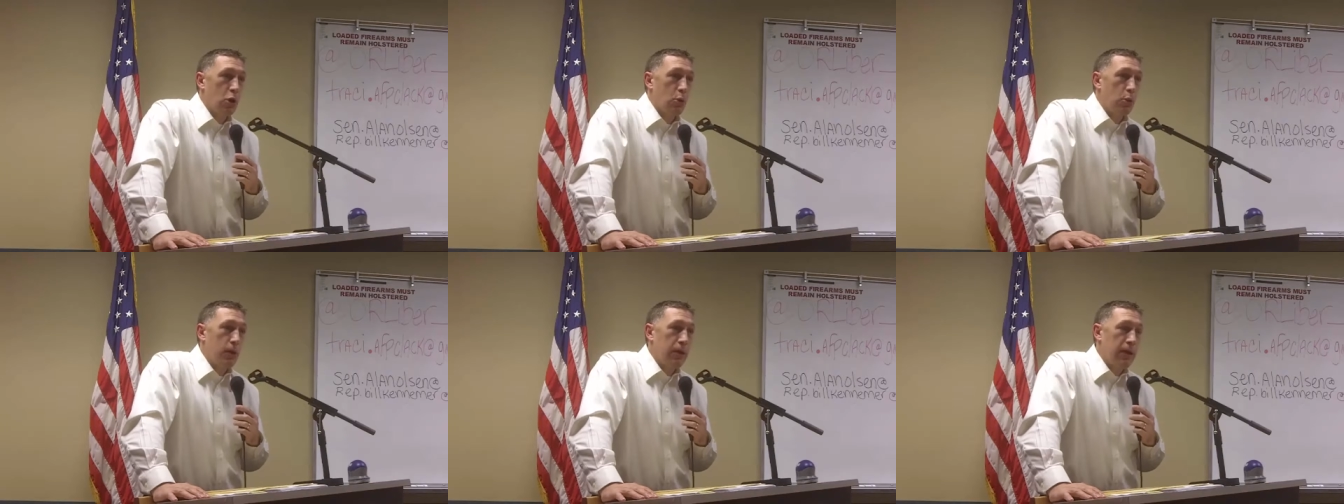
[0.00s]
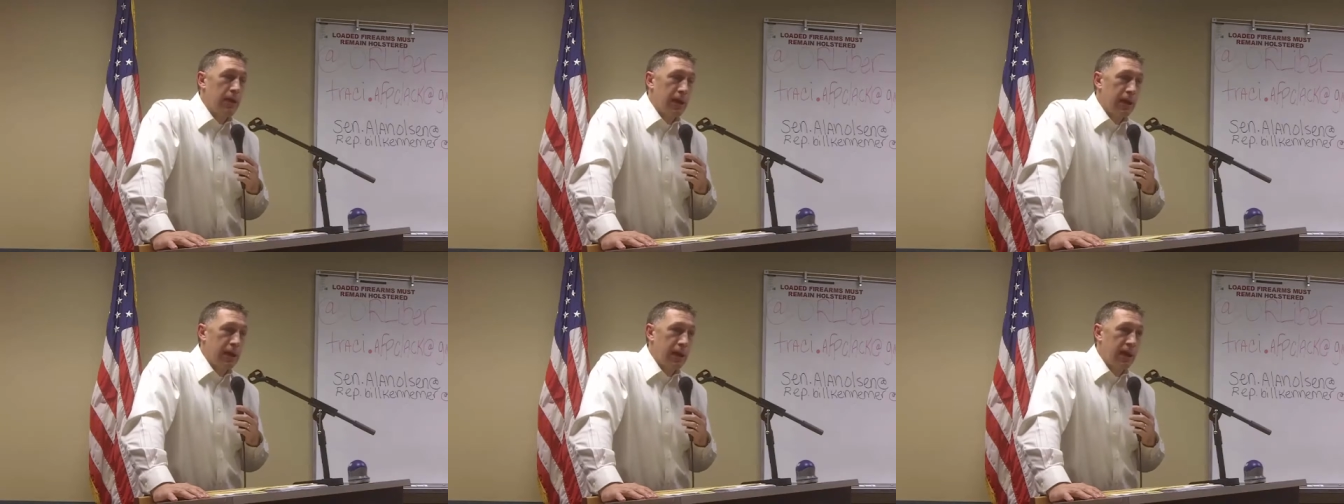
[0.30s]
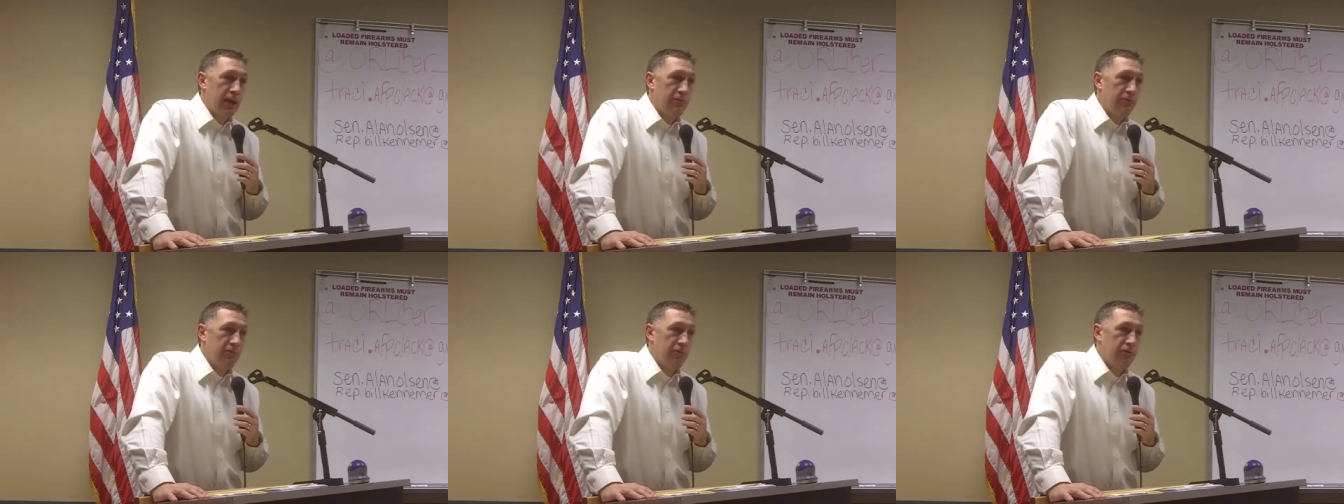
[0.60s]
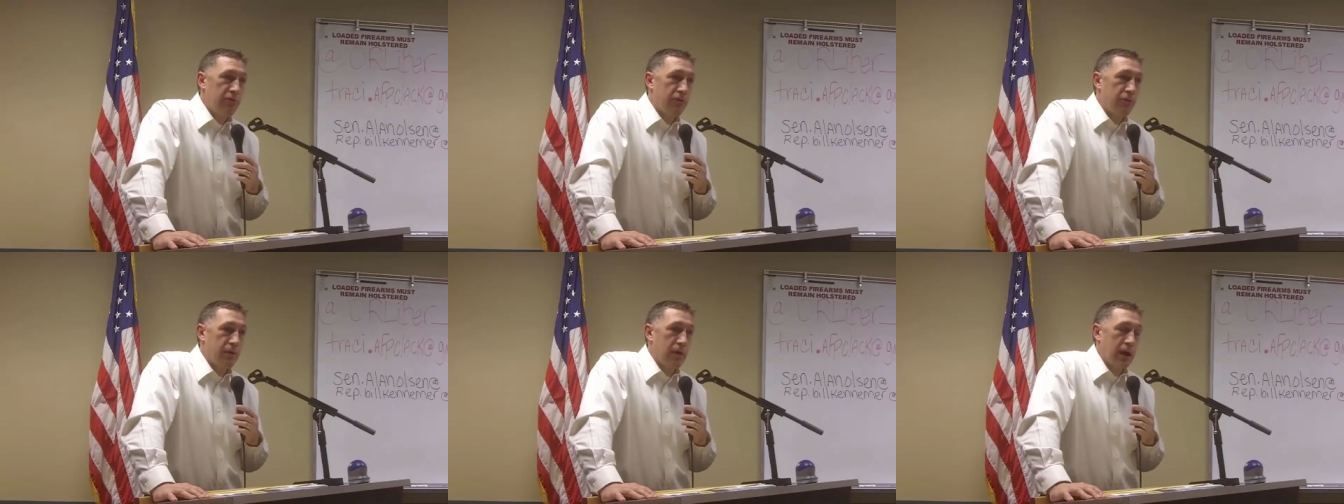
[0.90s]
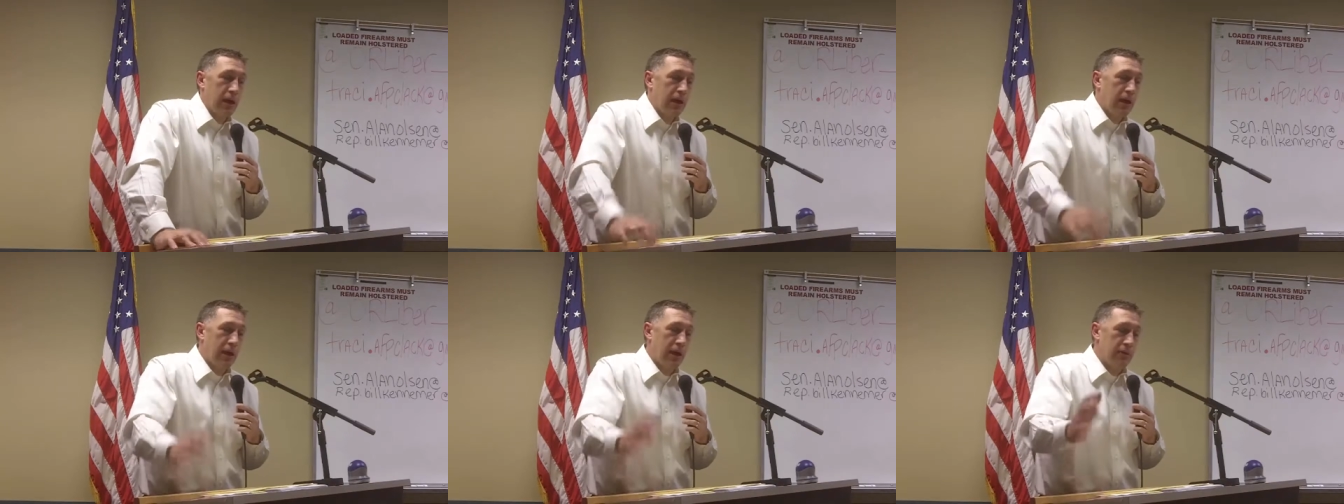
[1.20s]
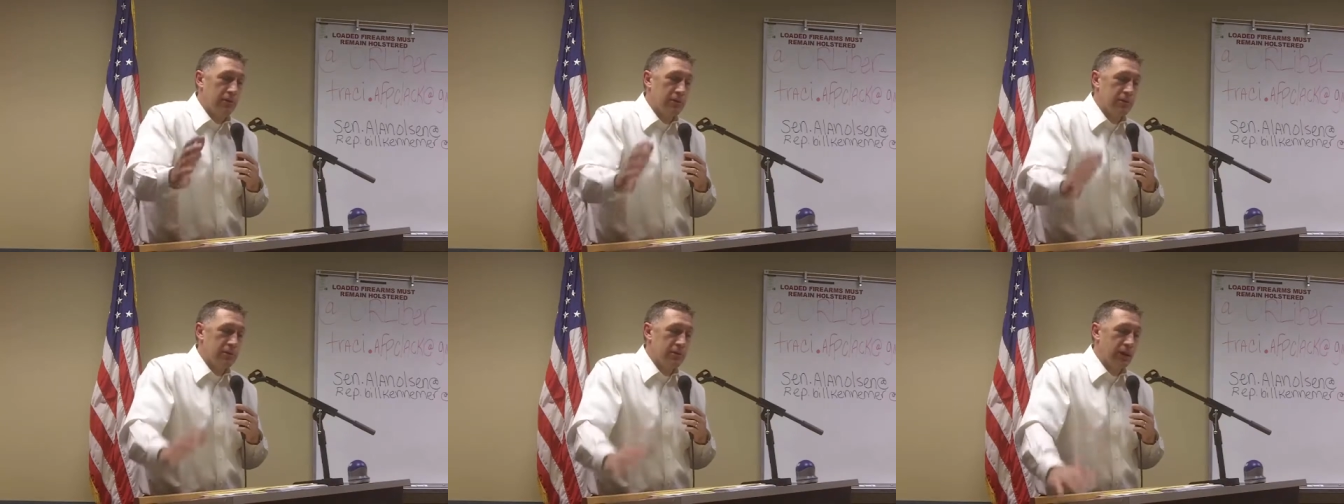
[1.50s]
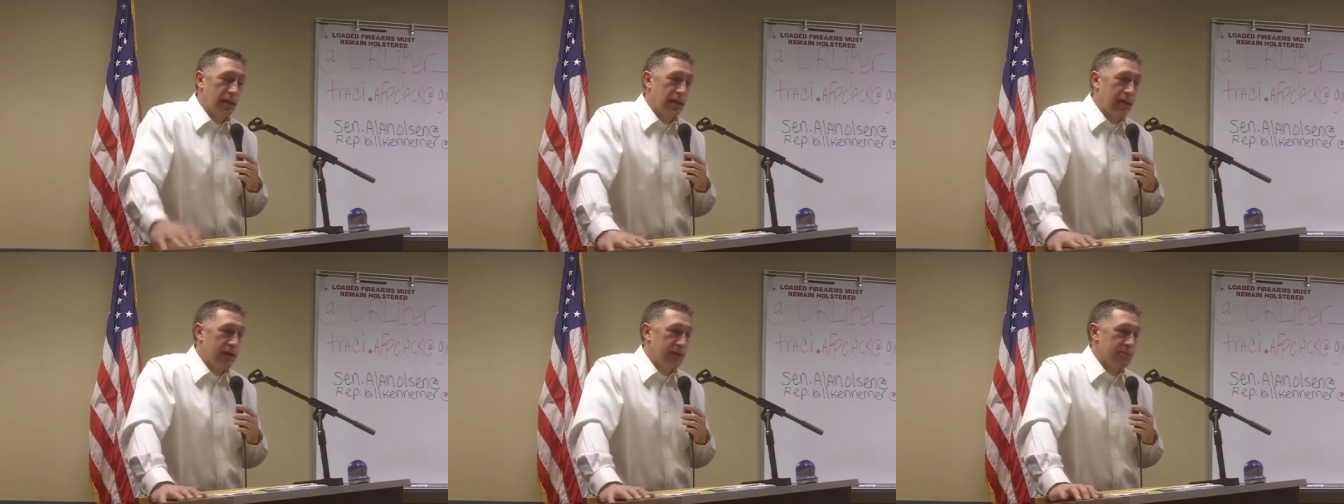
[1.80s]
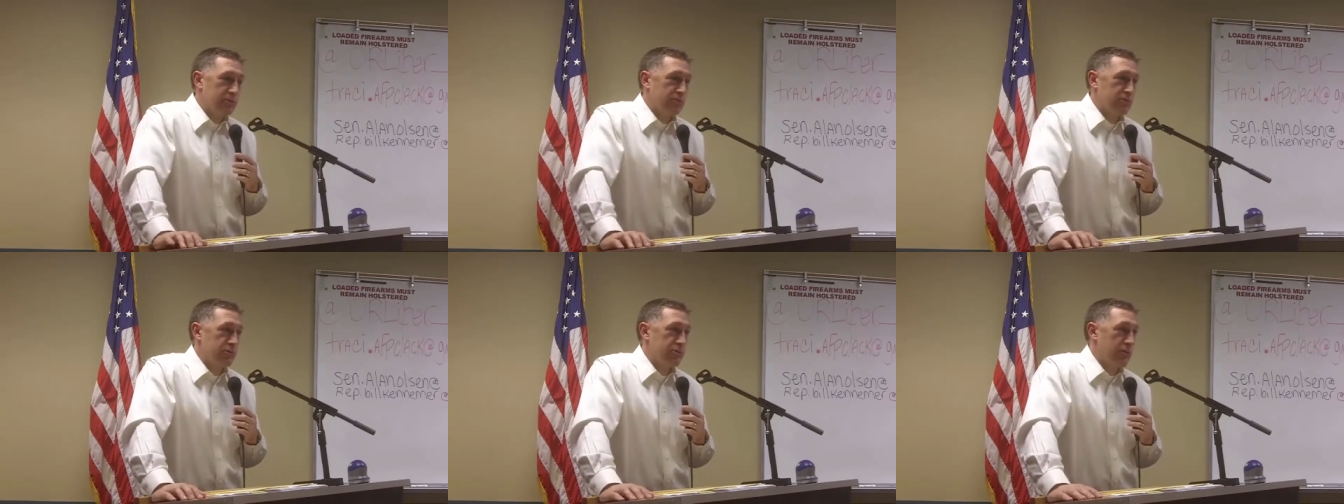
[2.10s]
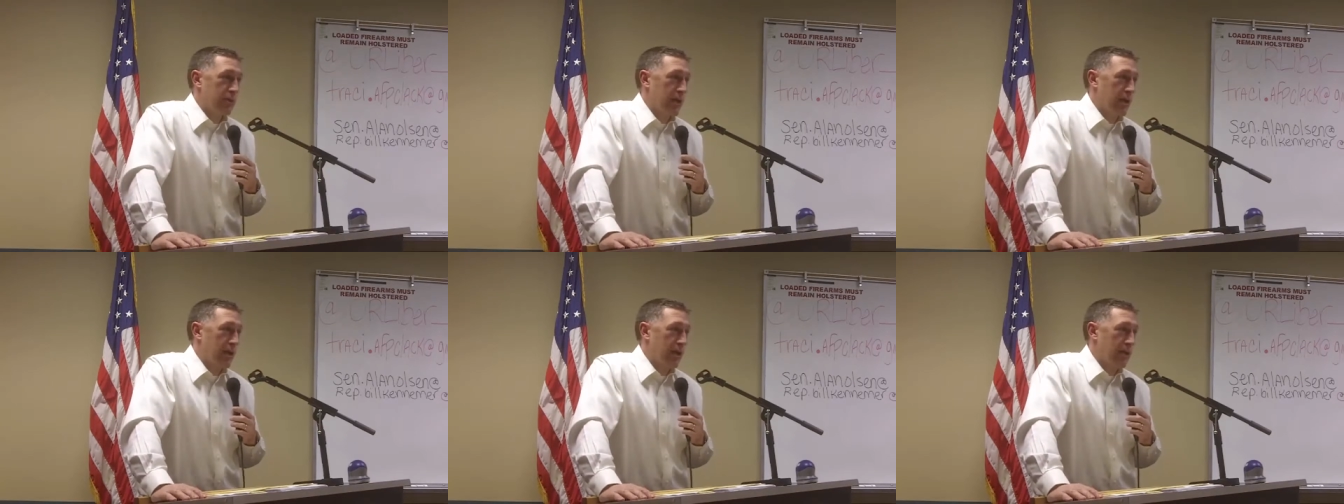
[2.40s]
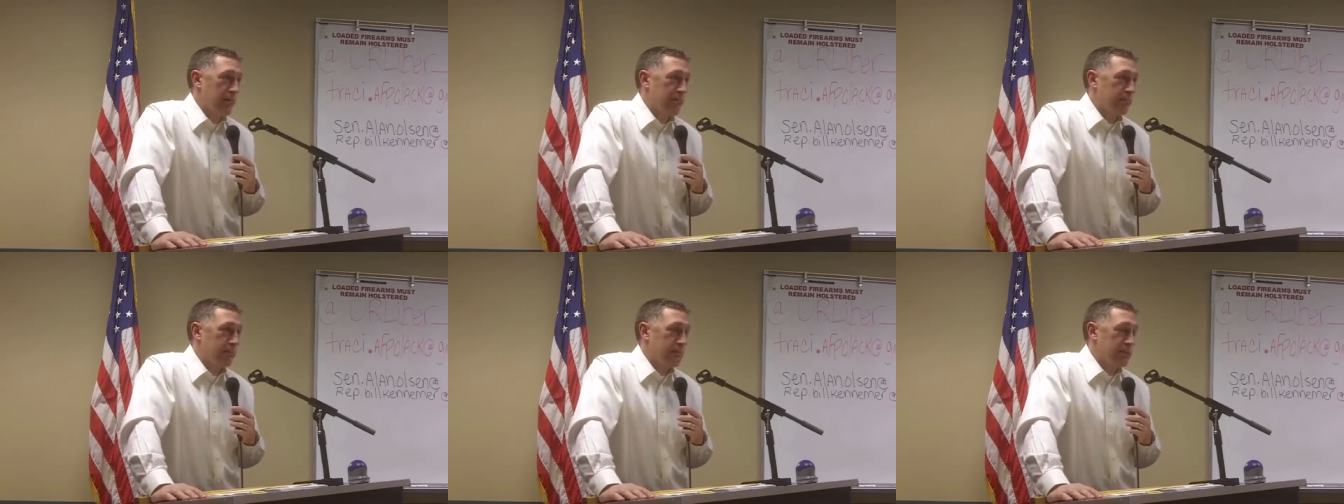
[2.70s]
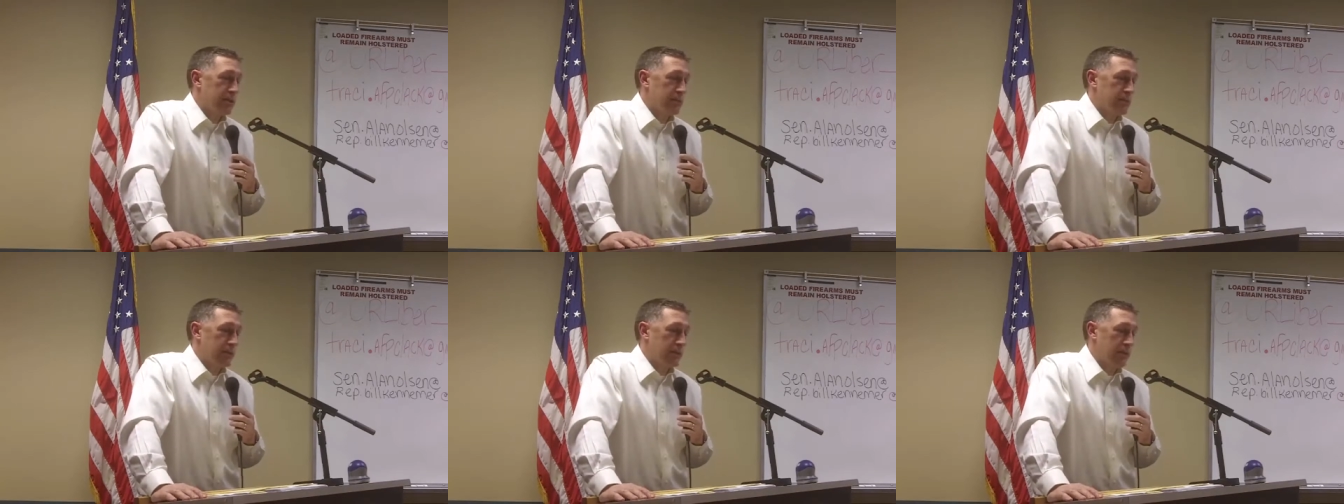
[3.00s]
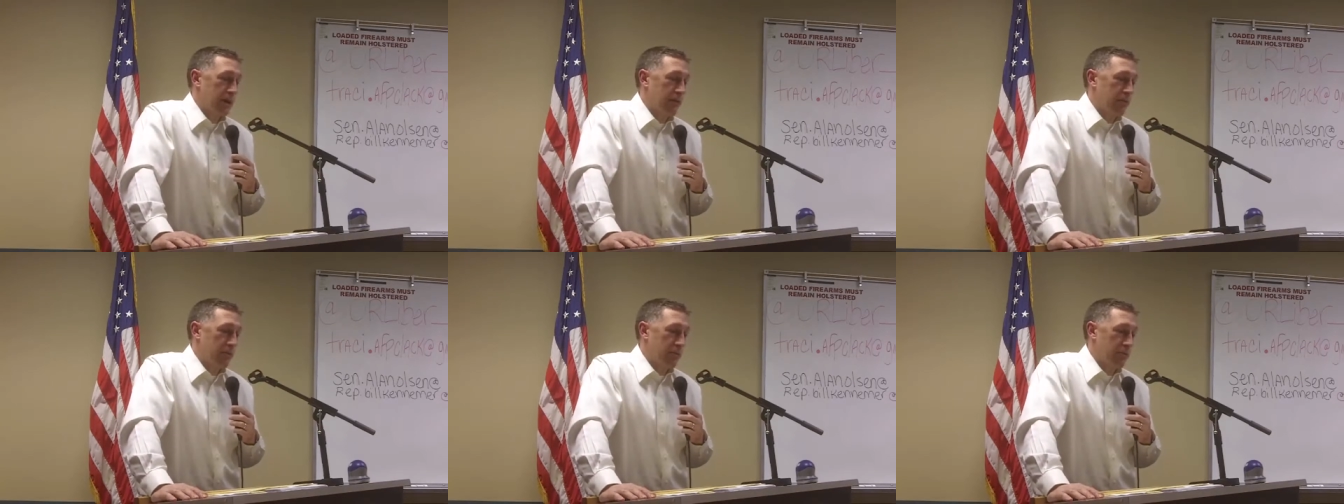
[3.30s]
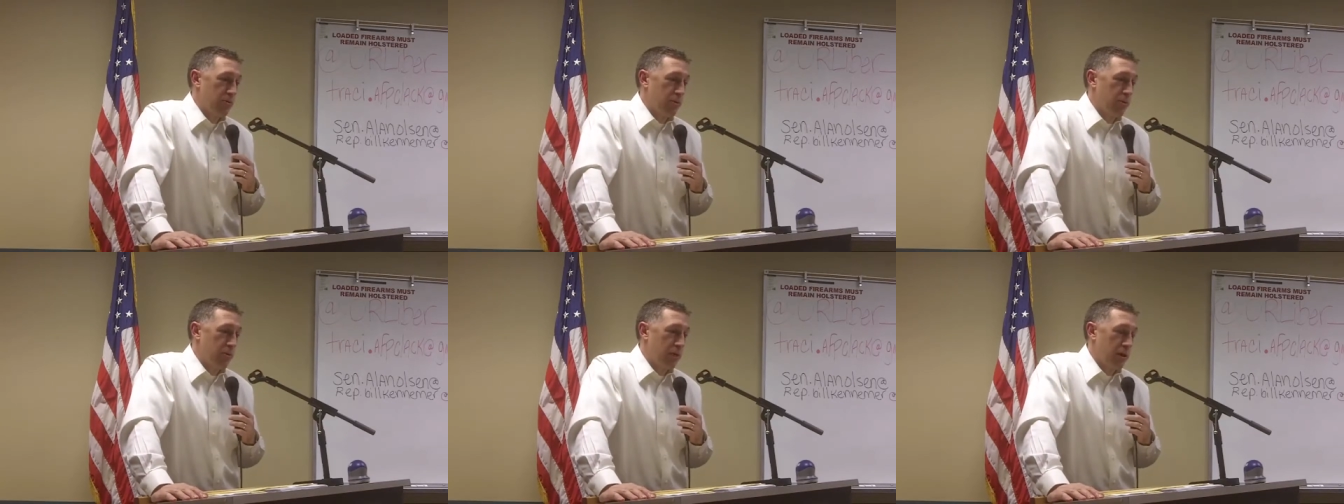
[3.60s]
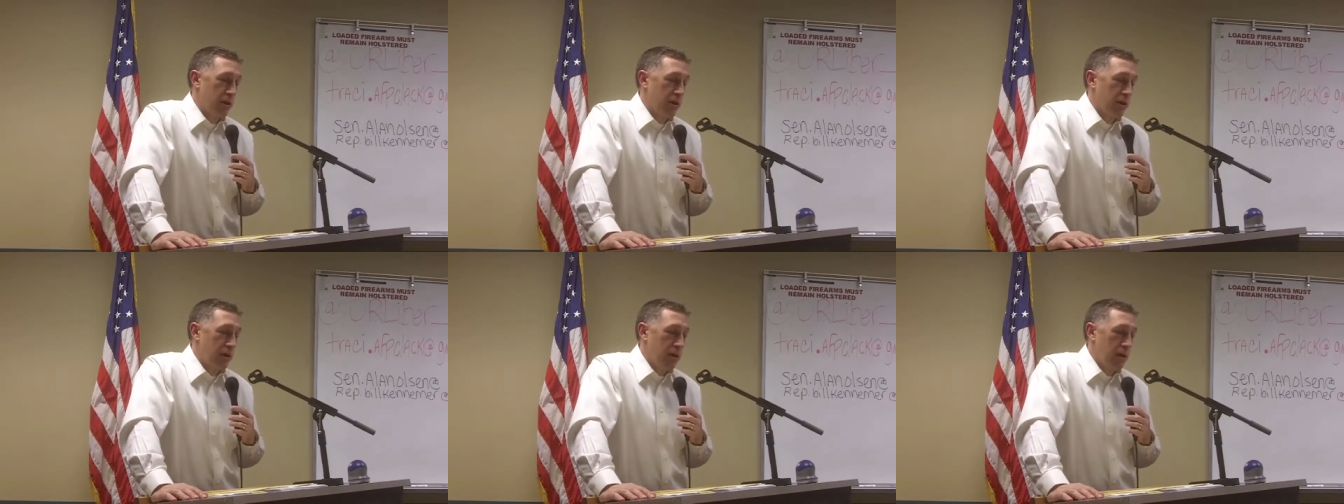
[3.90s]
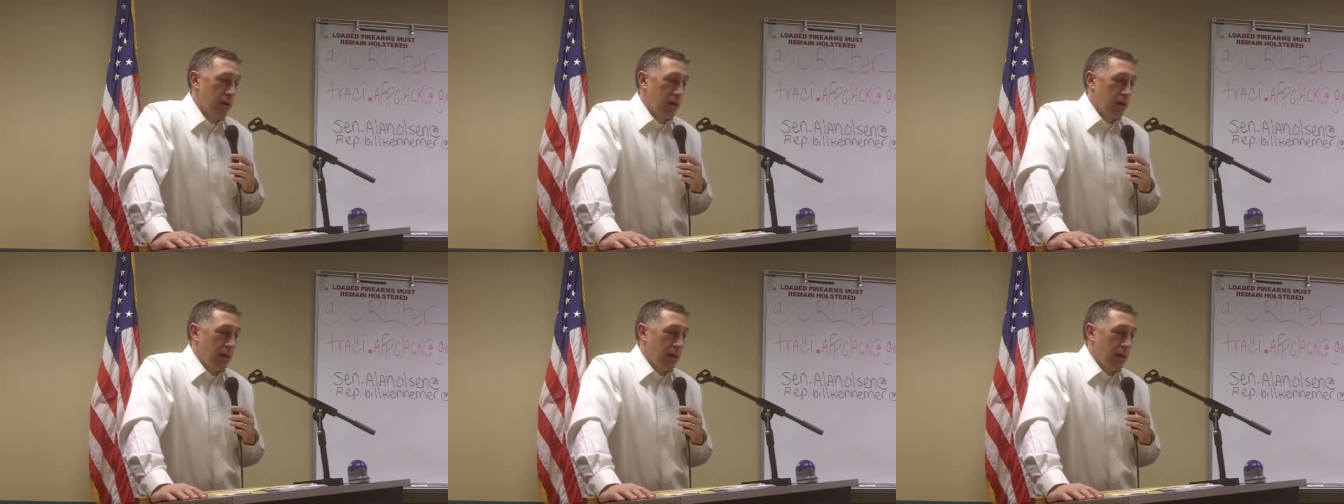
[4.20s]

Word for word: We have, I, I was, I asked um, Governor Brewer,